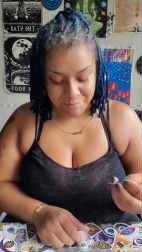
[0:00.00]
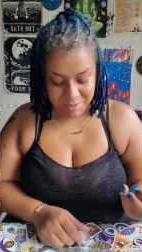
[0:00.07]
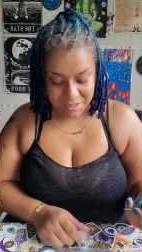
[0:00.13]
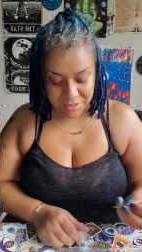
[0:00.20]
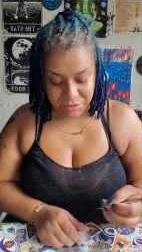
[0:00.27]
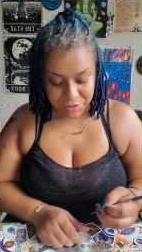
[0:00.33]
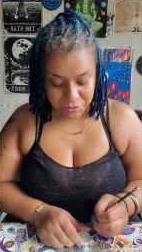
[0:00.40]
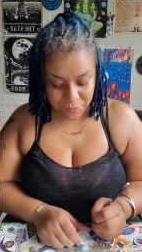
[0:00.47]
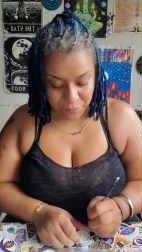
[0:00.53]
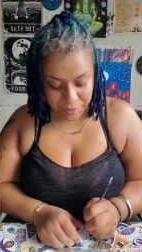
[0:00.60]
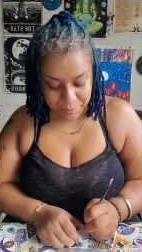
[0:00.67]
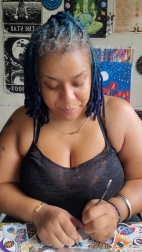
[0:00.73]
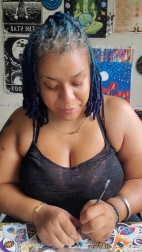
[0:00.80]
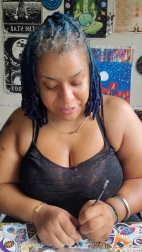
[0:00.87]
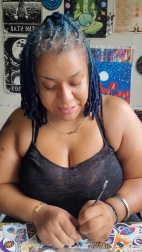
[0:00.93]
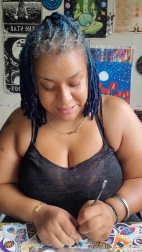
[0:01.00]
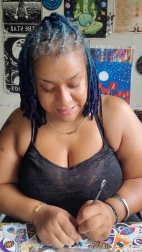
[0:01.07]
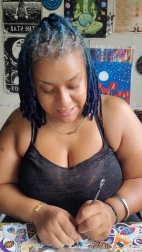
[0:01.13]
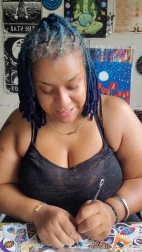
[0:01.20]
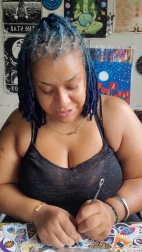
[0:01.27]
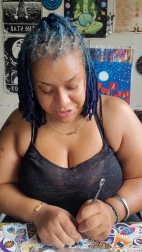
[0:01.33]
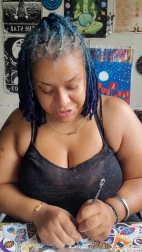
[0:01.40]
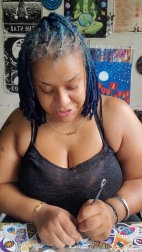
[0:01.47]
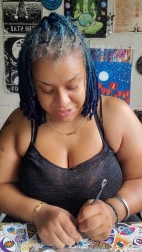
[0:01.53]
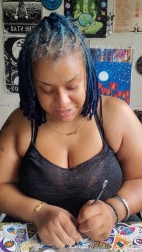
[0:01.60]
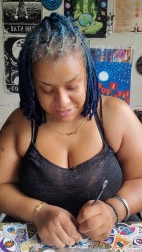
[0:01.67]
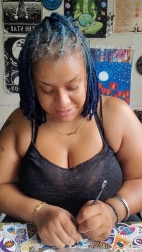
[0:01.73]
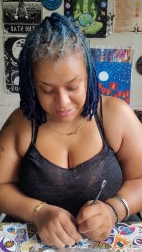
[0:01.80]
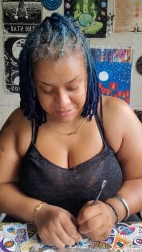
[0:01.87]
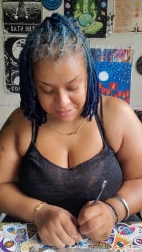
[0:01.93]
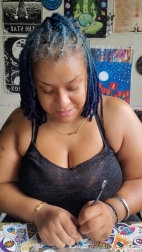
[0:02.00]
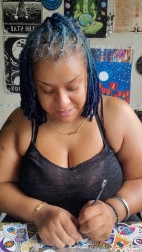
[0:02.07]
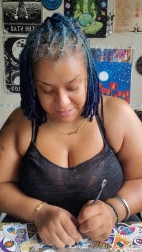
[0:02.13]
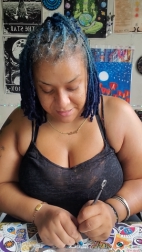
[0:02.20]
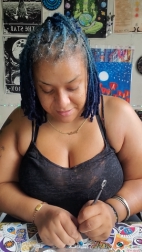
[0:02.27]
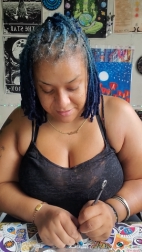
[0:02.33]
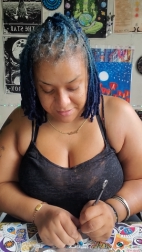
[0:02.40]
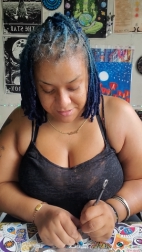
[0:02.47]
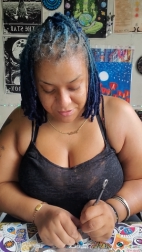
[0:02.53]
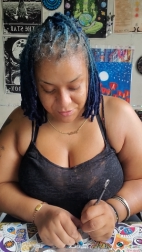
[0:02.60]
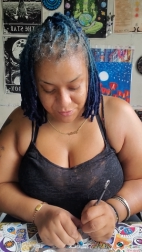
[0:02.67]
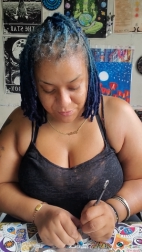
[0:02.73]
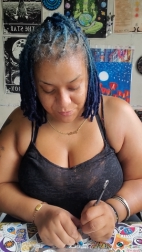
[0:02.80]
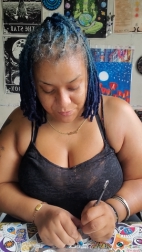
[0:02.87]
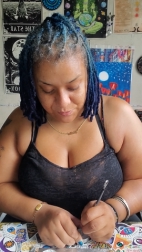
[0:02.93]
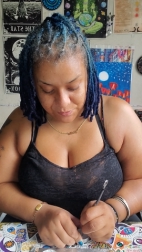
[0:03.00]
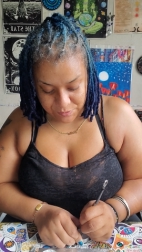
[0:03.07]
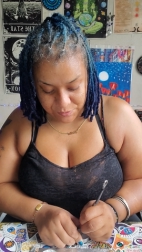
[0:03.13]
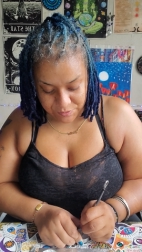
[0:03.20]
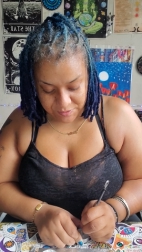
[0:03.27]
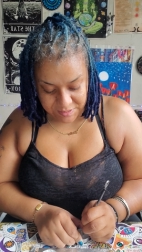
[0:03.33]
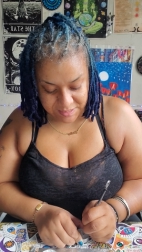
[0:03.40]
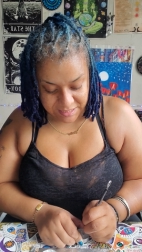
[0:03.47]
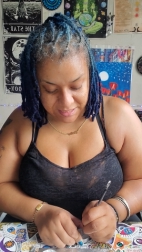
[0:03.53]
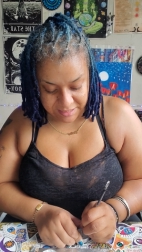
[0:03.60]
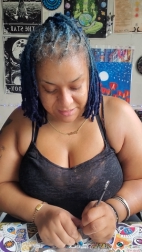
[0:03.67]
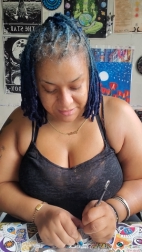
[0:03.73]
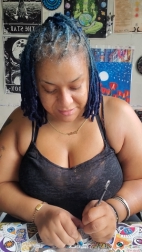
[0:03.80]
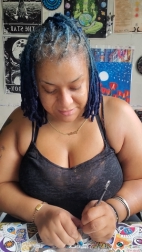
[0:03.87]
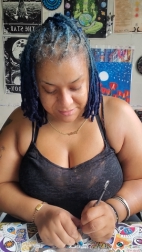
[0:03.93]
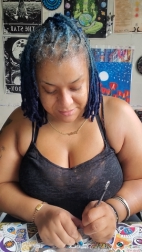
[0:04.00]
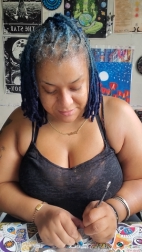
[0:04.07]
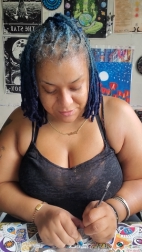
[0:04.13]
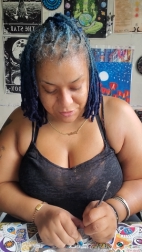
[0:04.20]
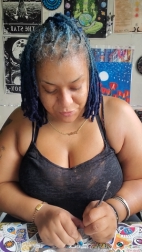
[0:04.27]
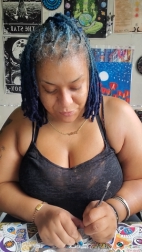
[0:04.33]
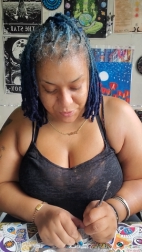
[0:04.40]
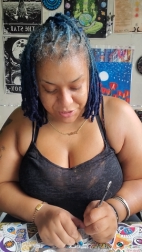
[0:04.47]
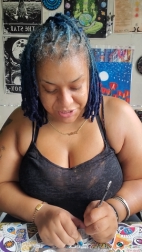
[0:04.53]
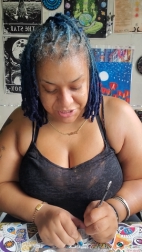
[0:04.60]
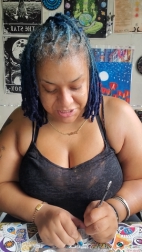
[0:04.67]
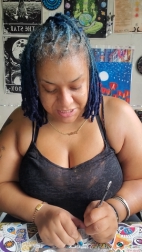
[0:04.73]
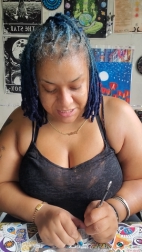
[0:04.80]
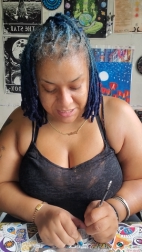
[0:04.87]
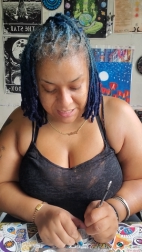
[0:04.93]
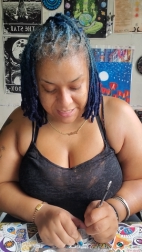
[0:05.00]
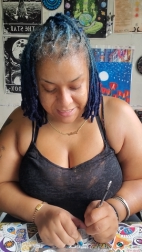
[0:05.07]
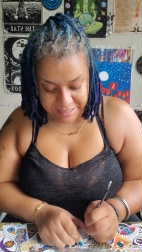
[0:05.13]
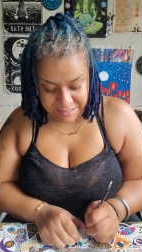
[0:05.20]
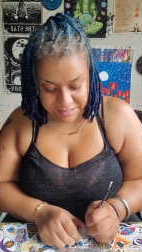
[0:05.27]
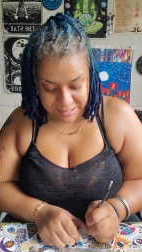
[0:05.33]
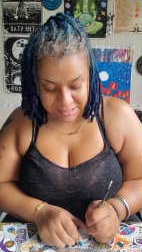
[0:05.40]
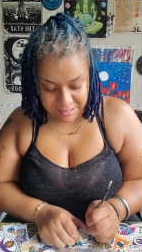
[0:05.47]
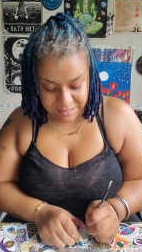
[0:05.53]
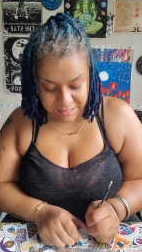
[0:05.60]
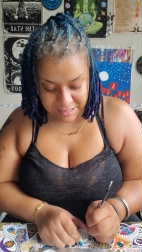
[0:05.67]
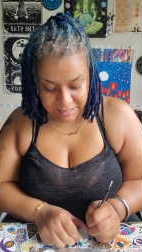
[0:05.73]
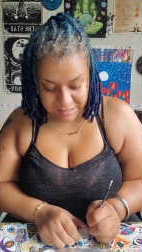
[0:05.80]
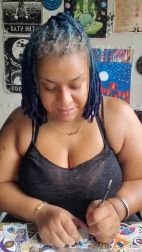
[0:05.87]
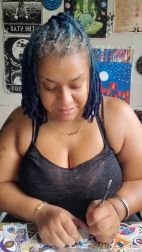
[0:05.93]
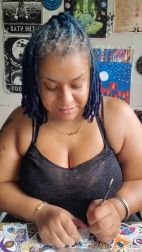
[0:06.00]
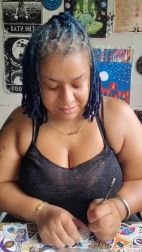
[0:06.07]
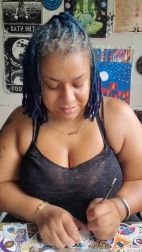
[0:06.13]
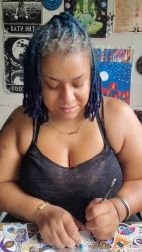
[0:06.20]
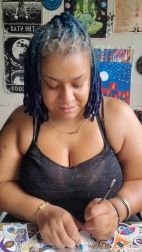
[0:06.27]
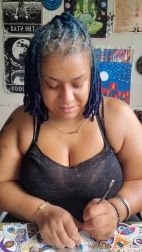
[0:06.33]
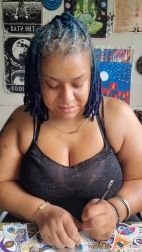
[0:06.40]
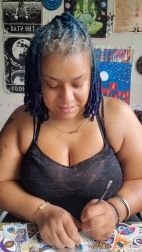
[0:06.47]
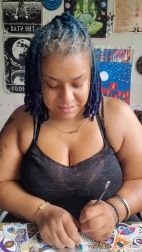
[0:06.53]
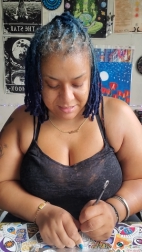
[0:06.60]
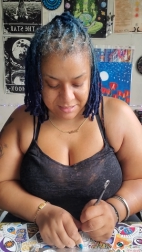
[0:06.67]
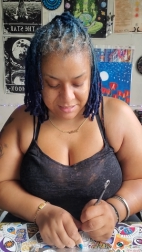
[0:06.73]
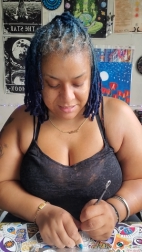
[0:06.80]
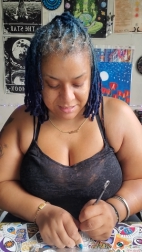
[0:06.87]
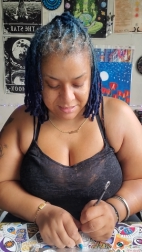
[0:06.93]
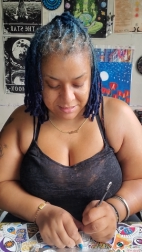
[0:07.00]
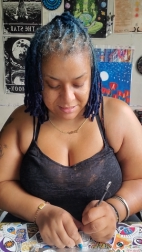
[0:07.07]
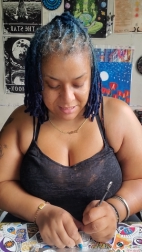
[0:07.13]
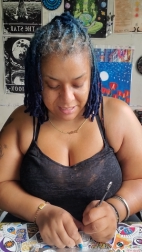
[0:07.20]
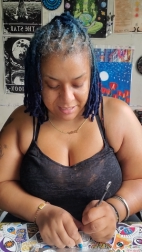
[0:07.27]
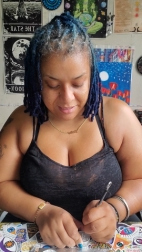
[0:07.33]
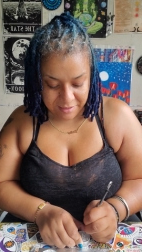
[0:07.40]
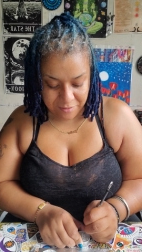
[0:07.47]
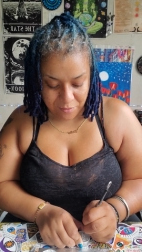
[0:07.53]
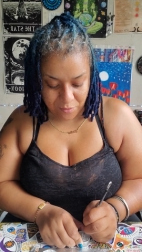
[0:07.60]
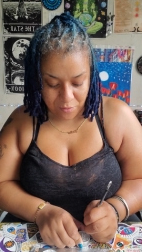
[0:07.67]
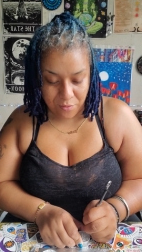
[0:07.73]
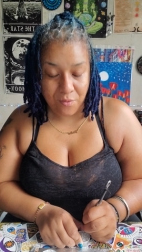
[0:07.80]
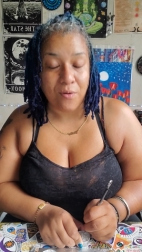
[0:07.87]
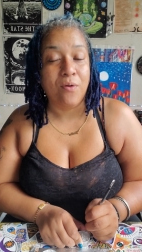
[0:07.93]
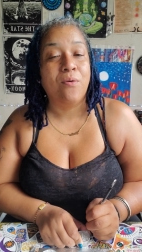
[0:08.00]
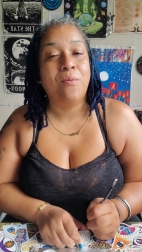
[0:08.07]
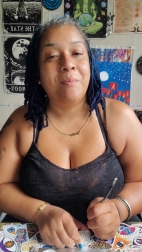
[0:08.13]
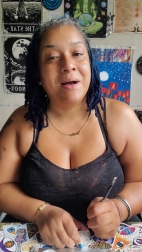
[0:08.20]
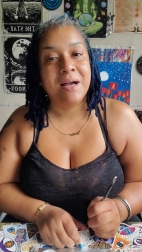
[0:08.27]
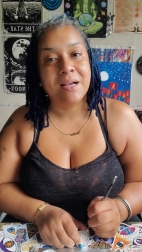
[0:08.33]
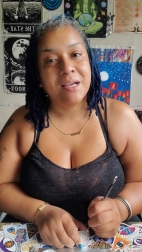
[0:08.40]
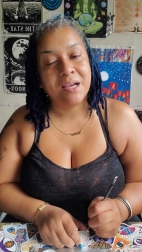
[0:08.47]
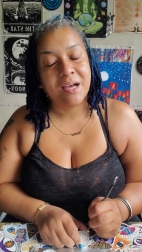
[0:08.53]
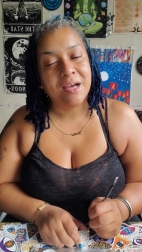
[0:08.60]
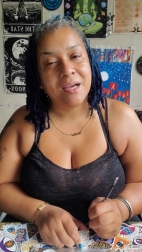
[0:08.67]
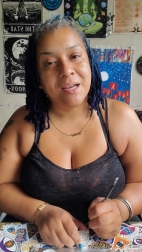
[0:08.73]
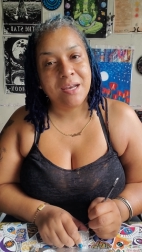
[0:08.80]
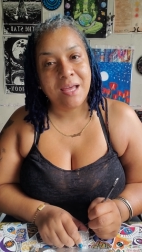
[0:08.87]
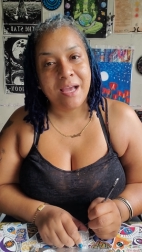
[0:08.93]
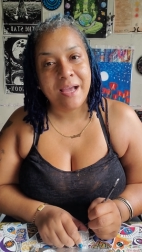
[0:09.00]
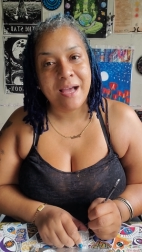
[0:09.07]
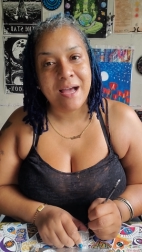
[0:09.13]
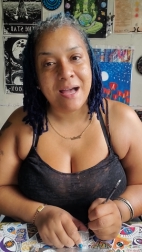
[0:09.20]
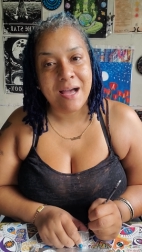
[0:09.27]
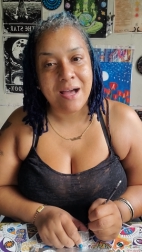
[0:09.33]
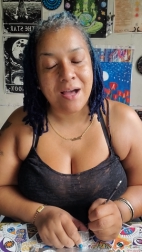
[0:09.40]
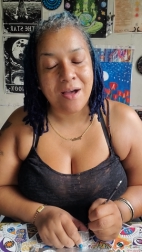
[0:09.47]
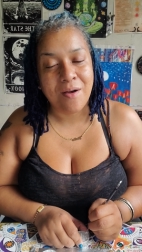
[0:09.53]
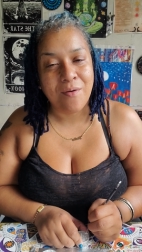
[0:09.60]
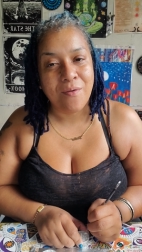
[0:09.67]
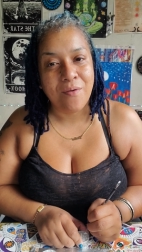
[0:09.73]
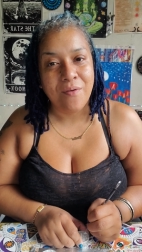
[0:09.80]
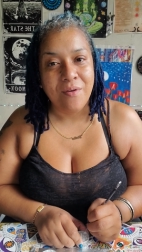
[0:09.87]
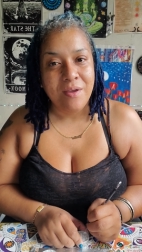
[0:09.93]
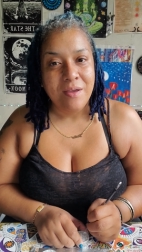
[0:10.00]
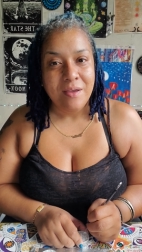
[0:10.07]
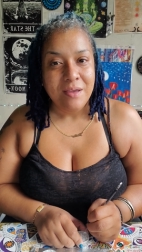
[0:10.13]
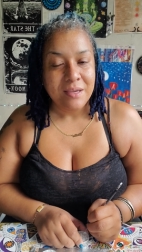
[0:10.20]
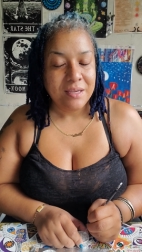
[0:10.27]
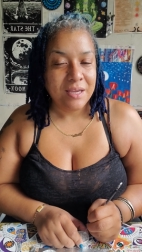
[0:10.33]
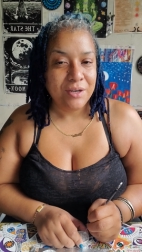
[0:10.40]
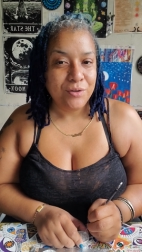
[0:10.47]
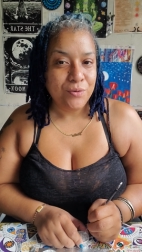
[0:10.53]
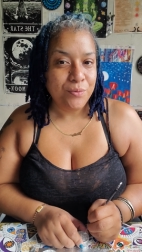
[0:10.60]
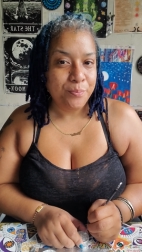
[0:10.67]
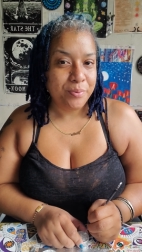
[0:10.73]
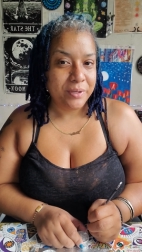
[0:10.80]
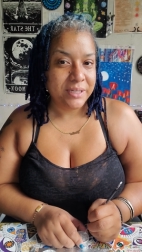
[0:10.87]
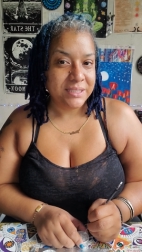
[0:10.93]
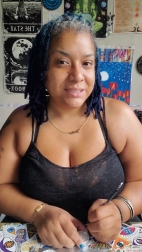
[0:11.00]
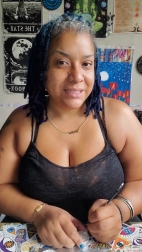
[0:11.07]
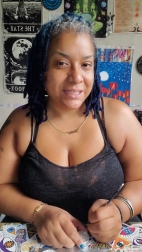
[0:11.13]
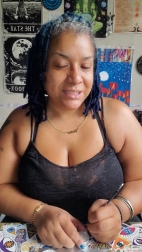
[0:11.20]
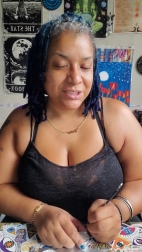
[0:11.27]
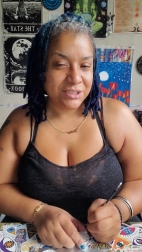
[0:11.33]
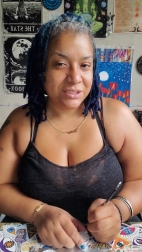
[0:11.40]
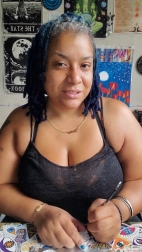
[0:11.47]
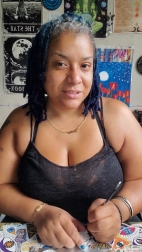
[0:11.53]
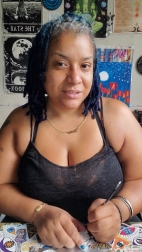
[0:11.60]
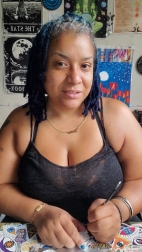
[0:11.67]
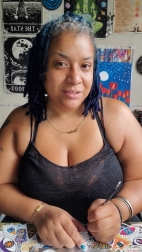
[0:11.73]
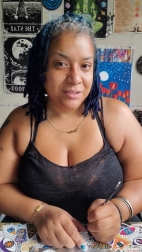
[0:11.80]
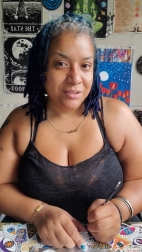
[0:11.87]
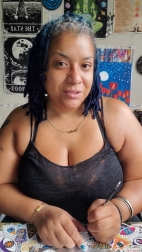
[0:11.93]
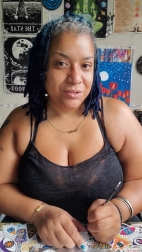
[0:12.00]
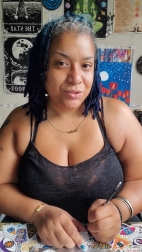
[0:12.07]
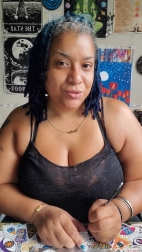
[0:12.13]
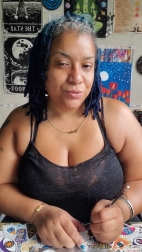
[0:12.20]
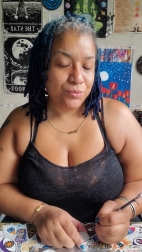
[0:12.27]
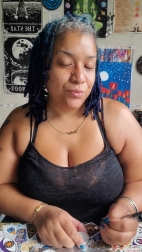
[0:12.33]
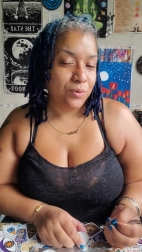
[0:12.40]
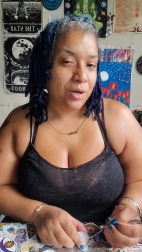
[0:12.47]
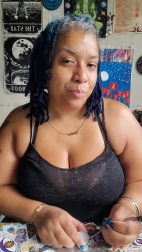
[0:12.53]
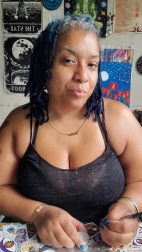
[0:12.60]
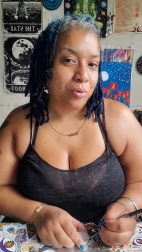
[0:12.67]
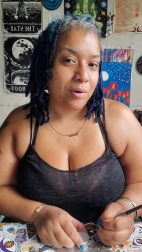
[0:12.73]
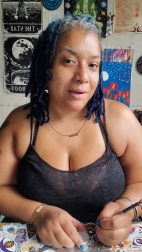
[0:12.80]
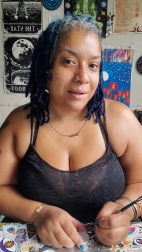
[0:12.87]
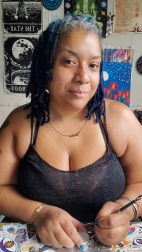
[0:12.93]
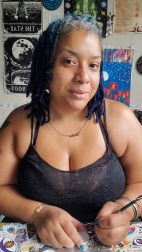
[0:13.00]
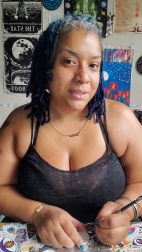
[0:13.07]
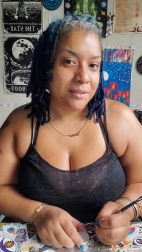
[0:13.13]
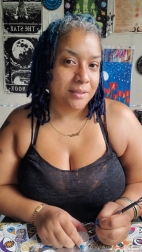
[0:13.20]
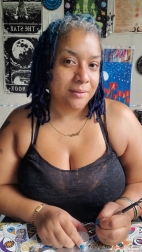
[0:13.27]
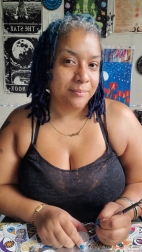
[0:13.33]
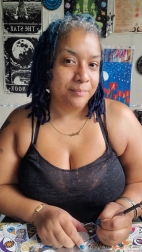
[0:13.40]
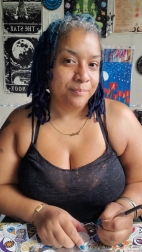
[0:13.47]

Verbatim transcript: because you don't want to bring attention to to things. You don't want to shed light to things. And it's just like, oh my God, like how can you bring attention to a problem?